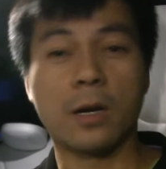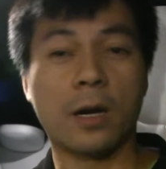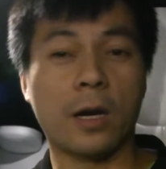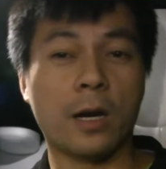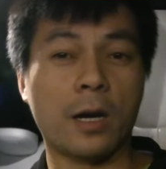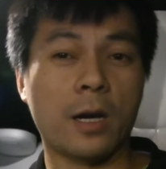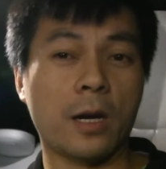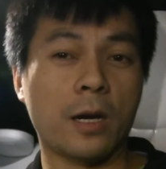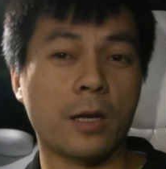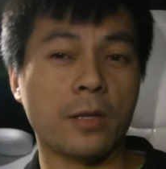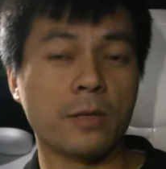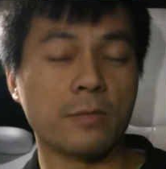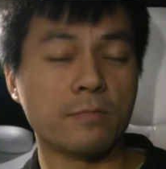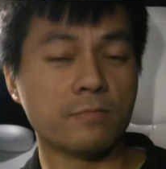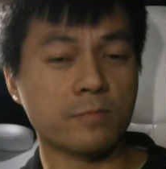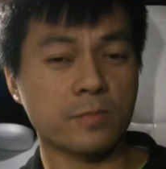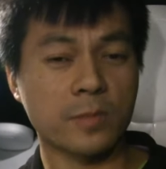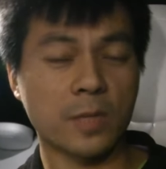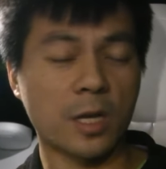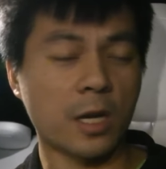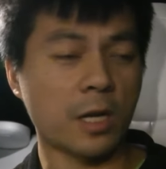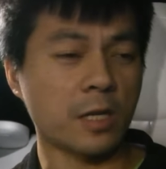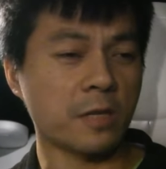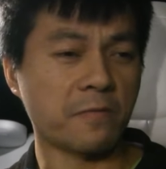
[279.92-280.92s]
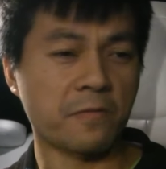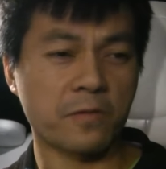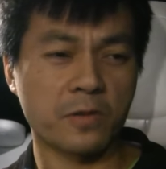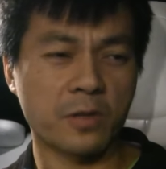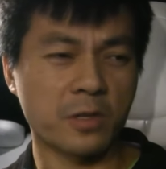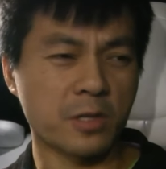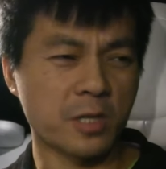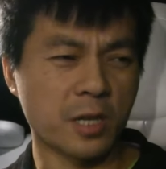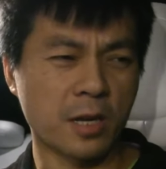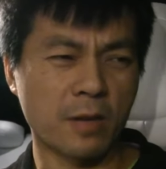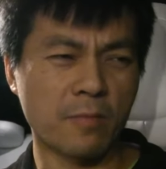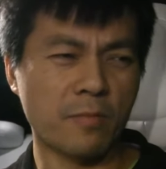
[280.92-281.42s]
And as for
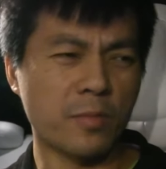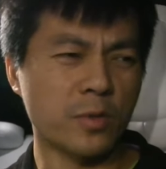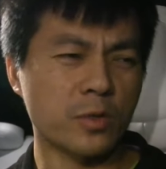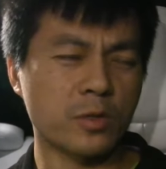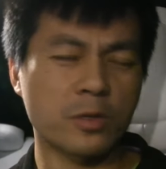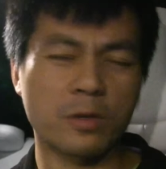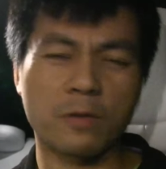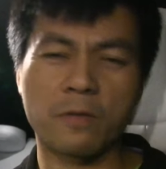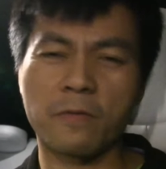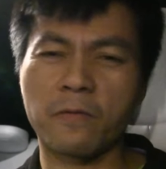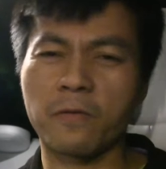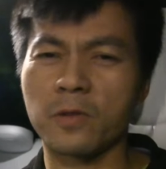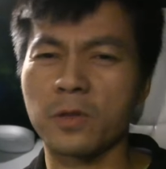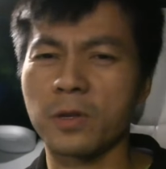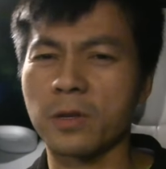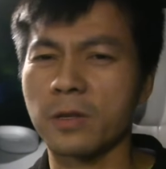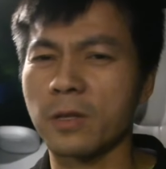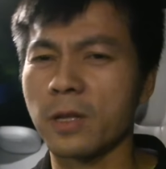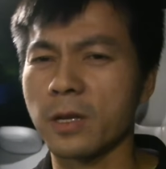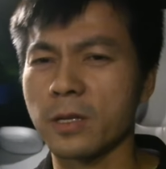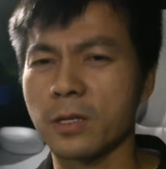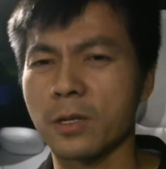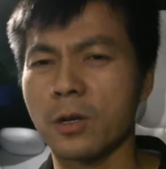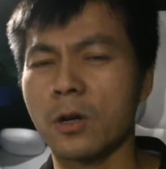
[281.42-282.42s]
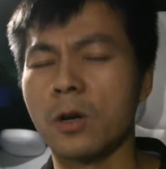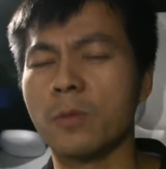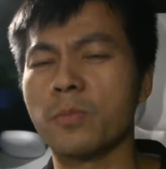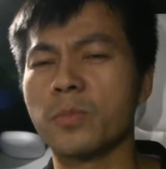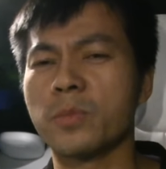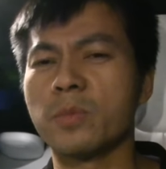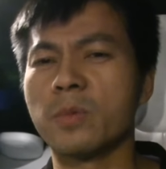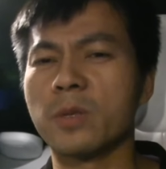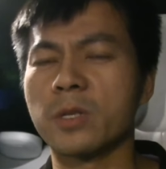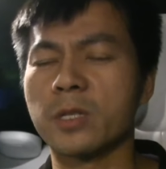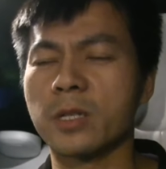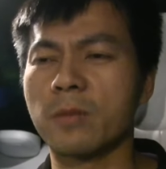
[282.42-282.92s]
the temperature, for the
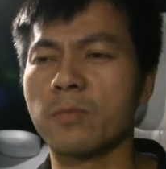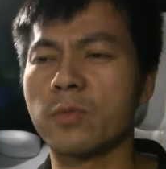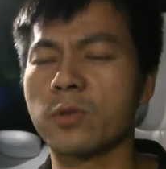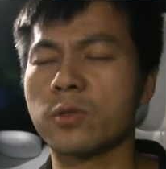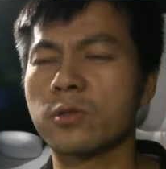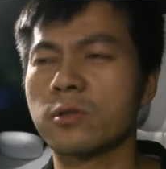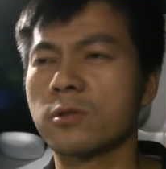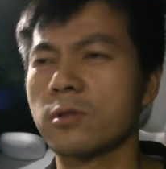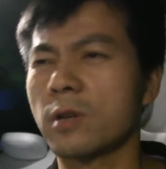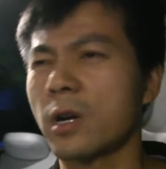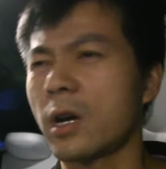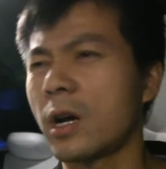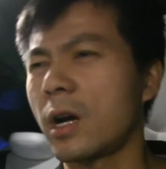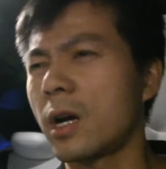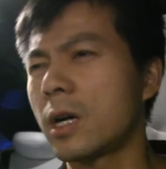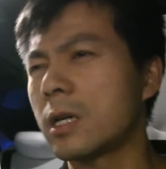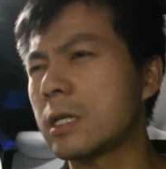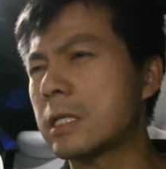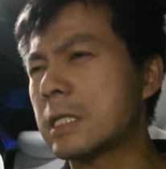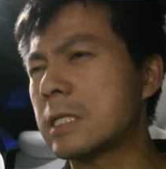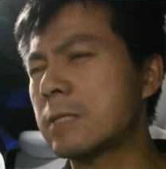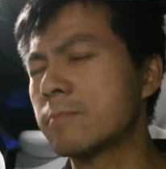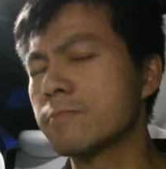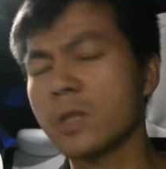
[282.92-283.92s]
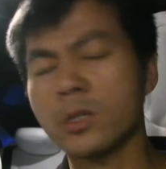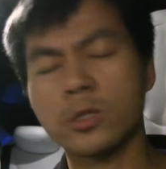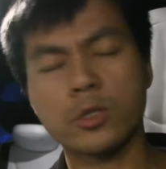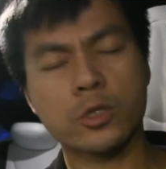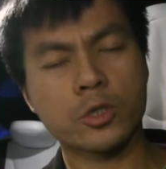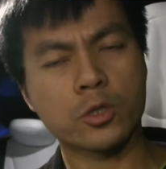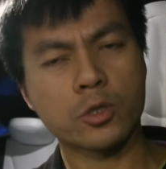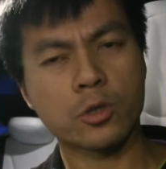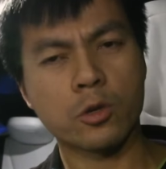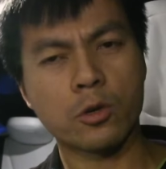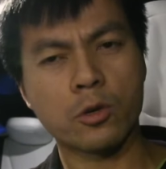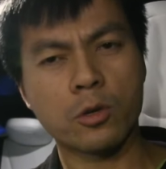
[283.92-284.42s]
optimal temperature, I'm not
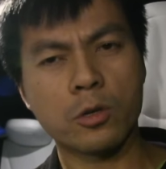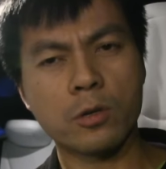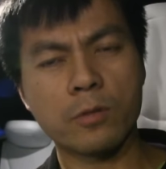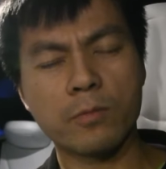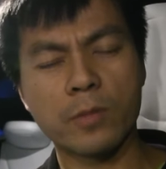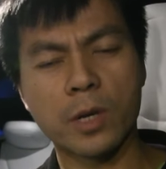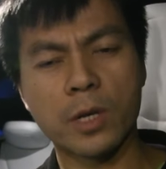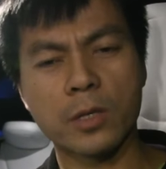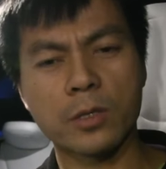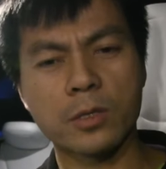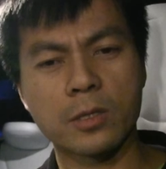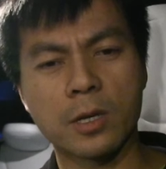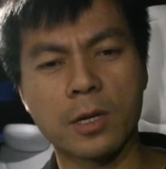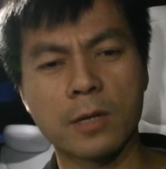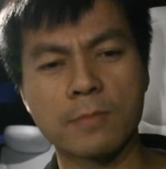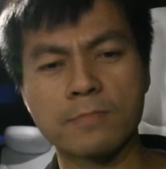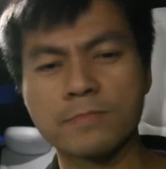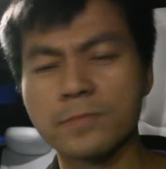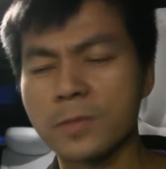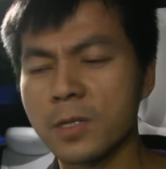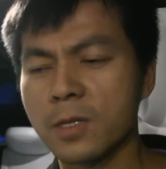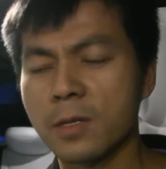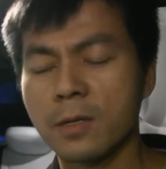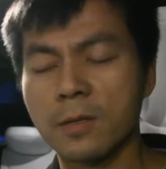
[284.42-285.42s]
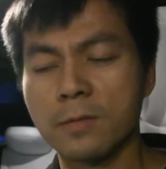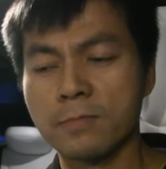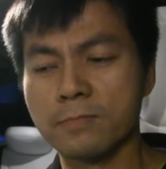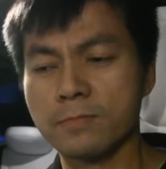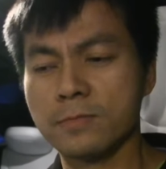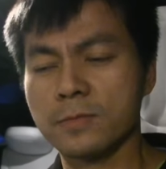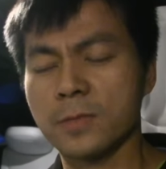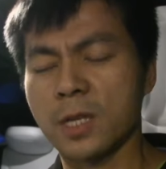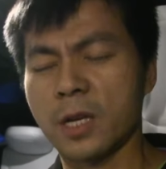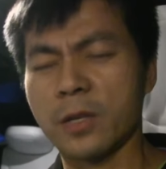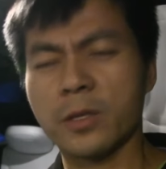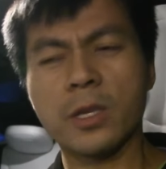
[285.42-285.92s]
sure, but
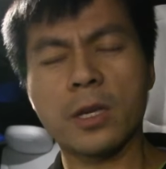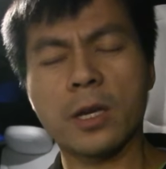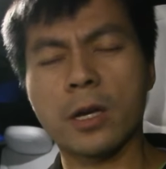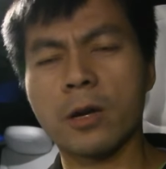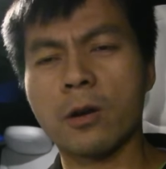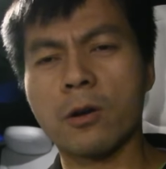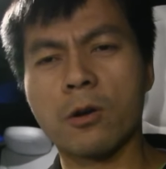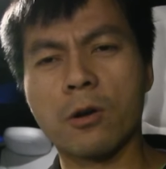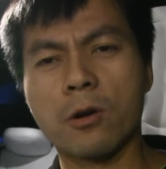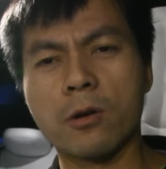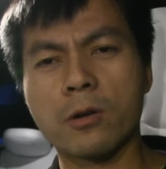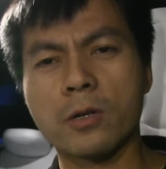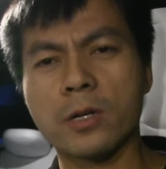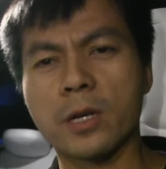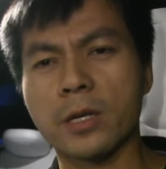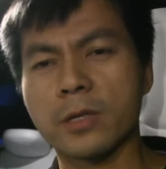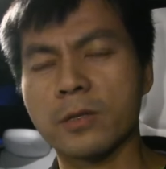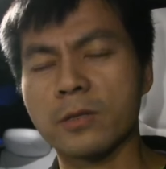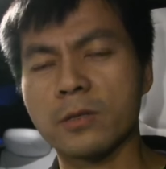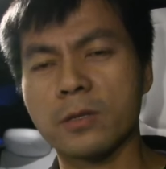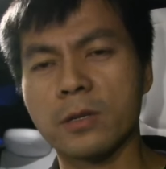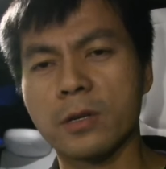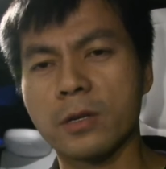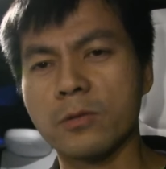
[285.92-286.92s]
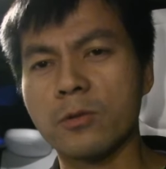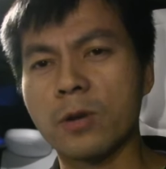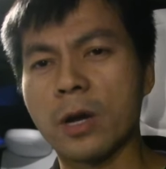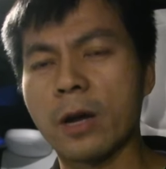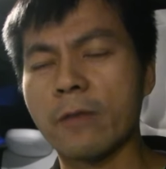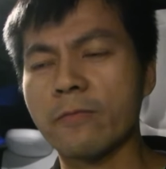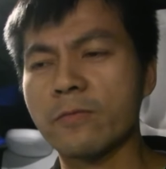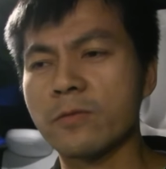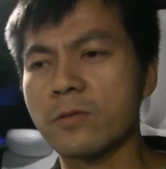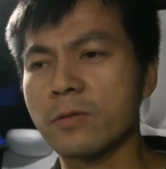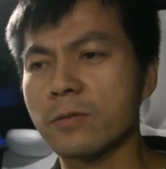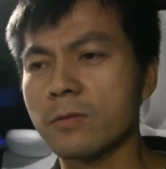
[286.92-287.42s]
I think I heard that you
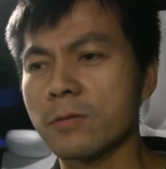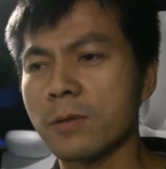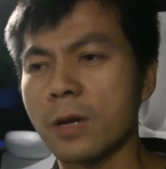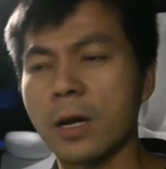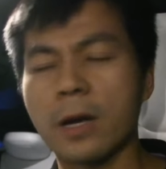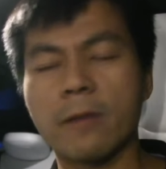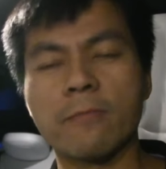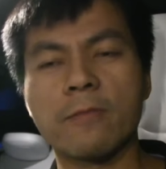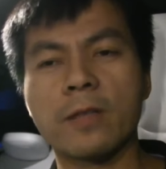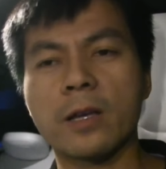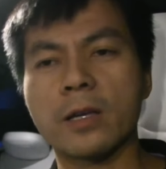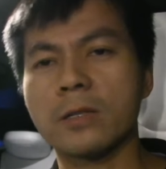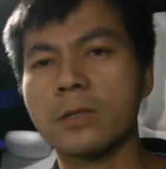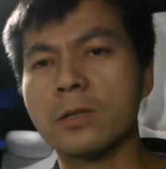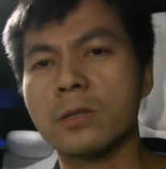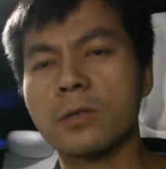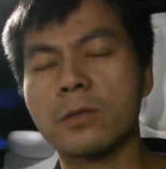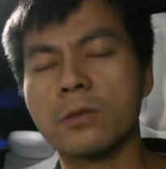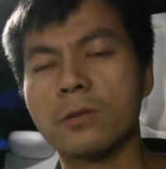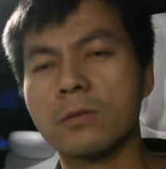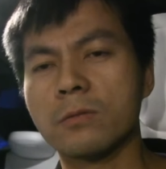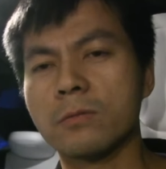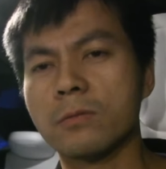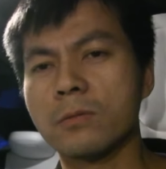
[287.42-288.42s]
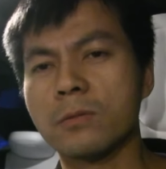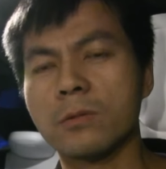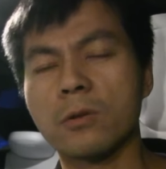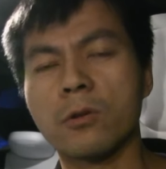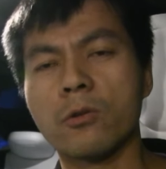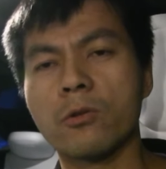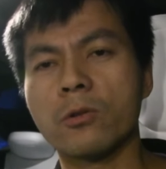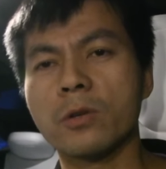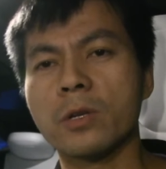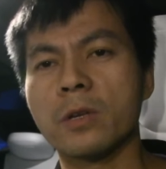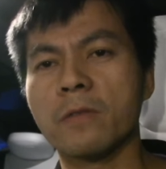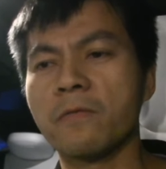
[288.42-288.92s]
have to have like
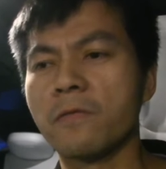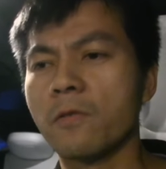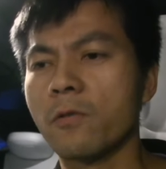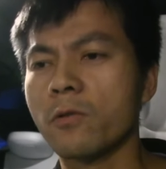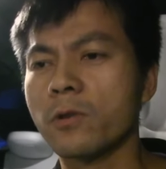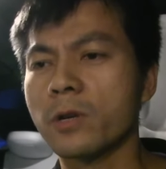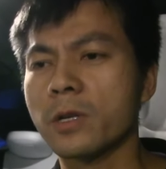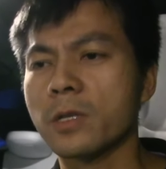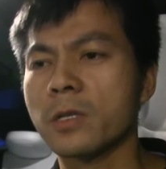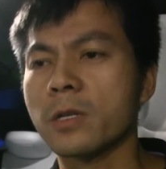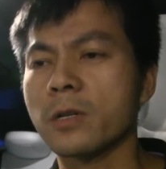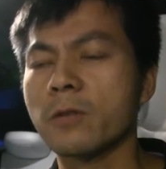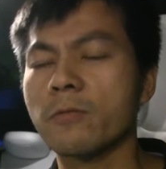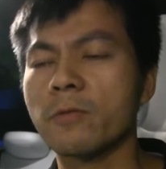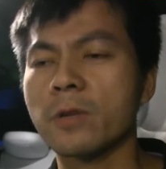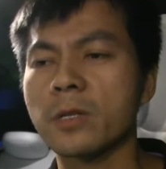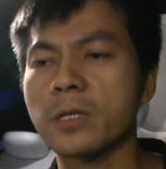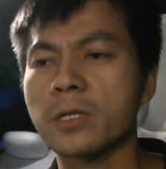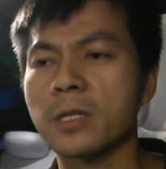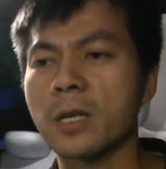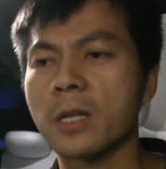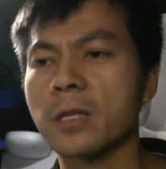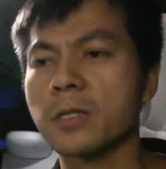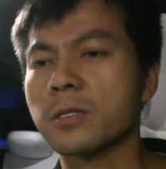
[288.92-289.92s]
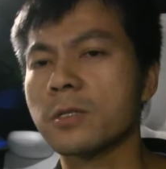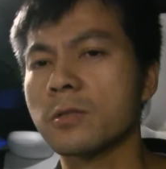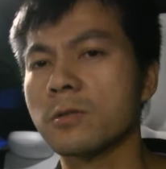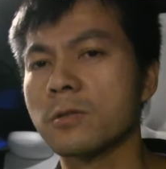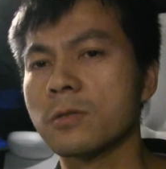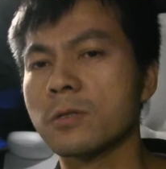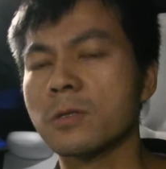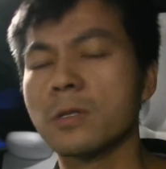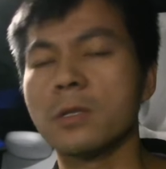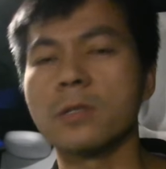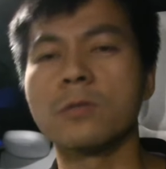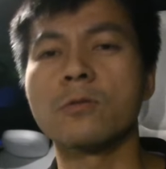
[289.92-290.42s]
30, 40 degrees
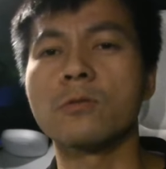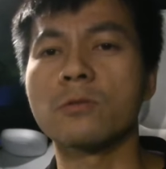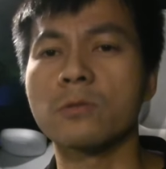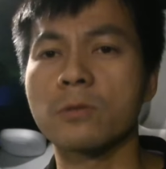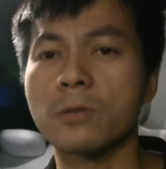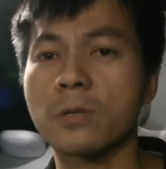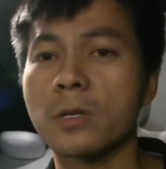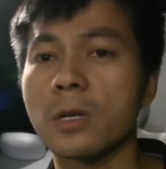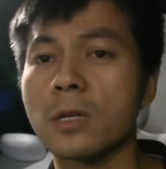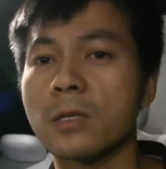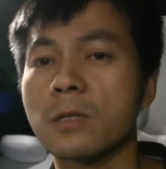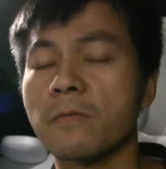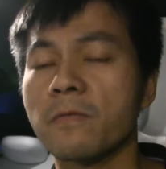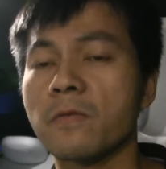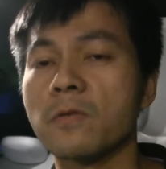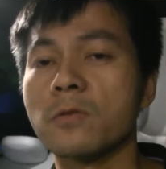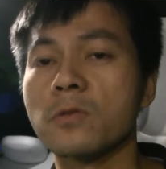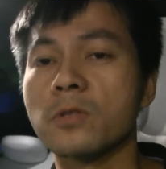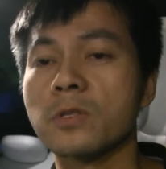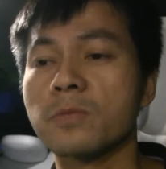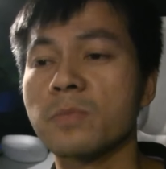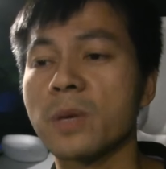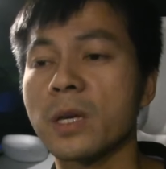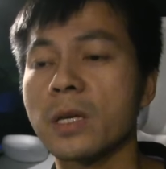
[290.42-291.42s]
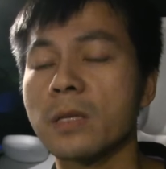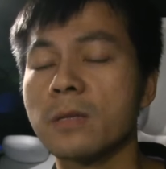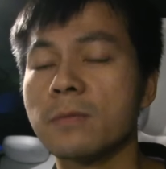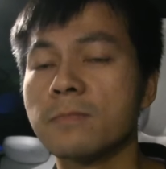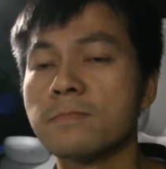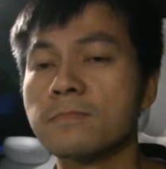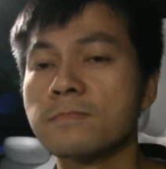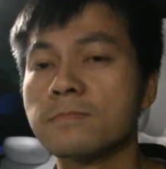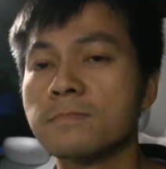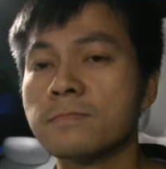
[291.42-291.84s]
Celsius in order to get the full speed.